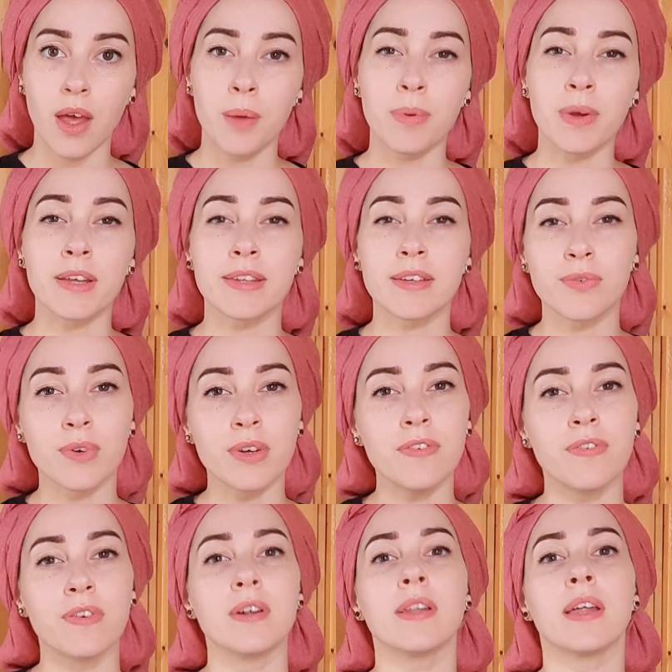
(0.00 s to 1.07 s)
Because if we
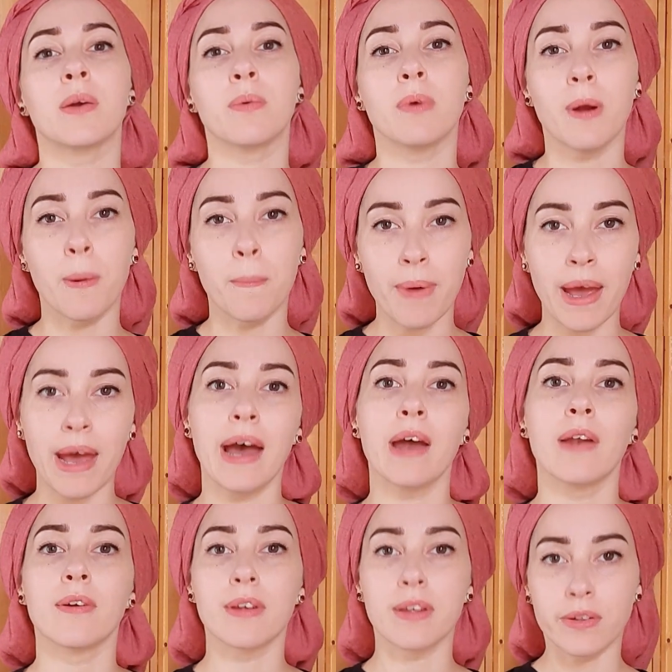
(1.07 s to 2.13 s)
feel like we are a bad
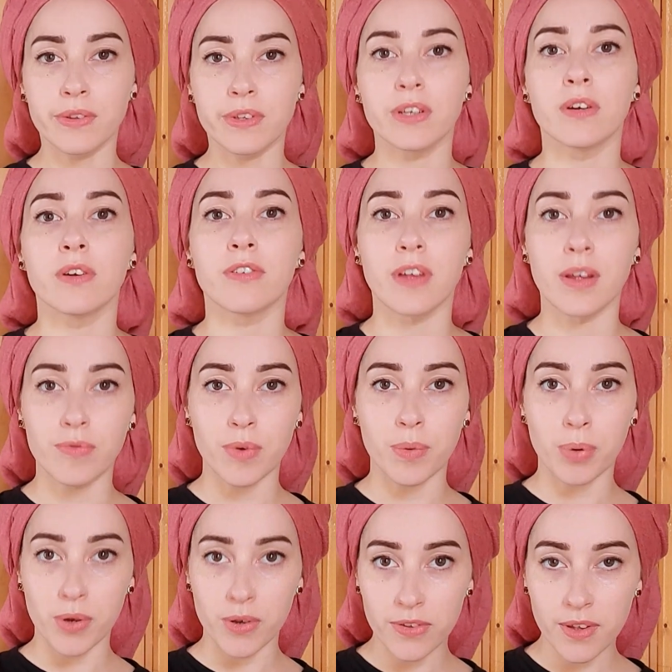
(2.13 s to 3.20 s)
or guilty or shameful
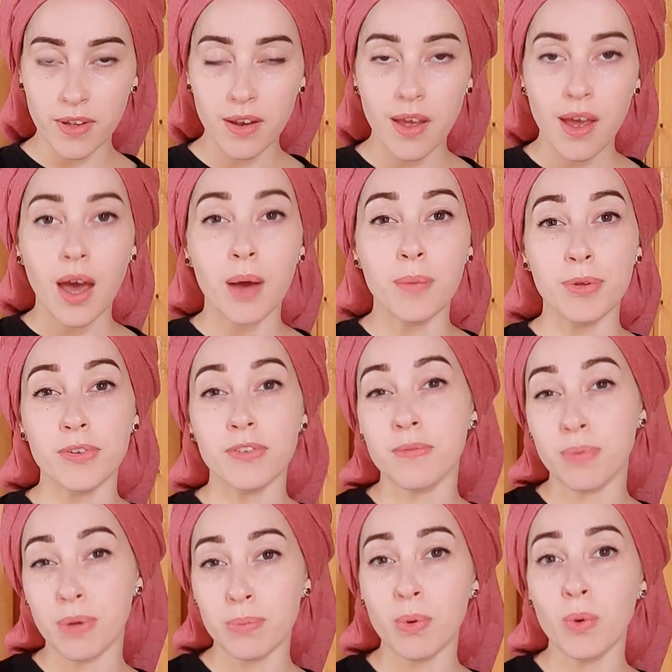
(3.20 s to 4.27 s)
person, abusive
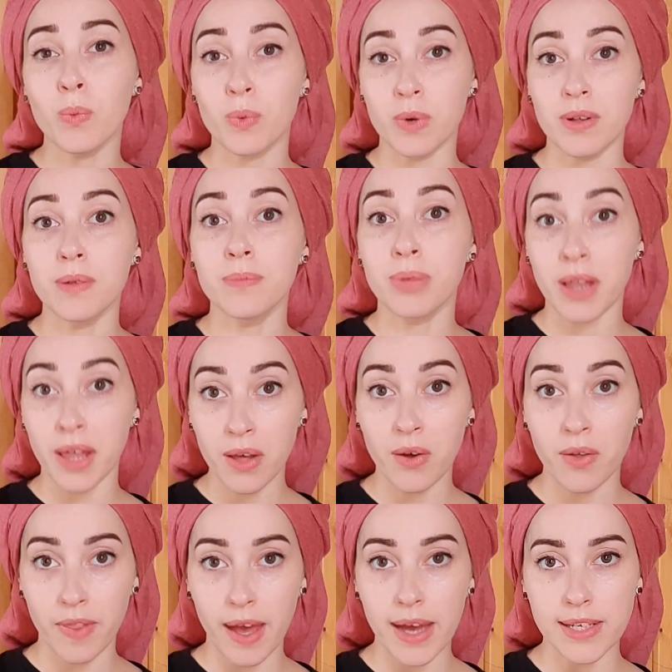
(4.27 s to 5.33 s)
people will play
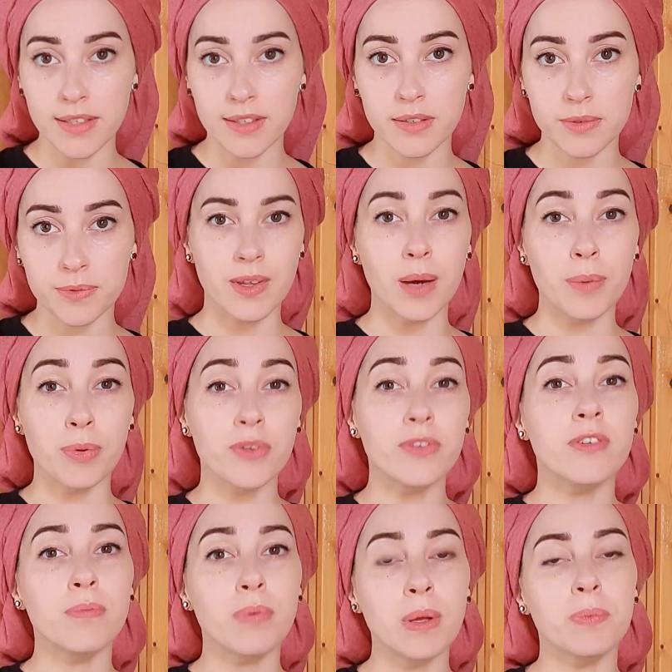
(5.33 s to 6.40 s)
on that.
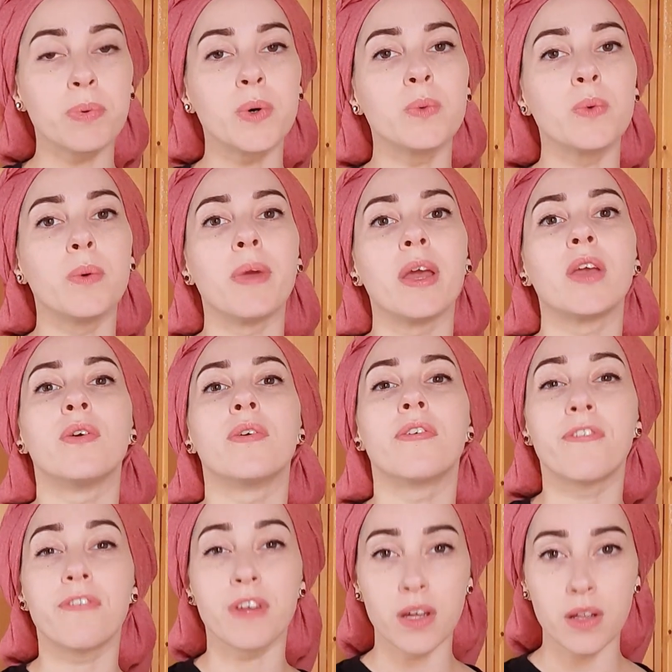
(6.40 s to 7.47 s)
Abusive people will make you
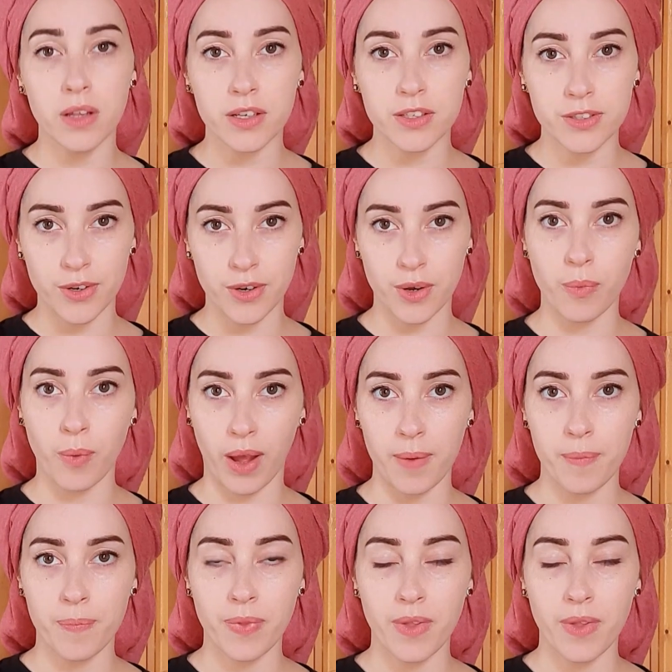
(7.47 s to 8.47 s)
feel a certain way.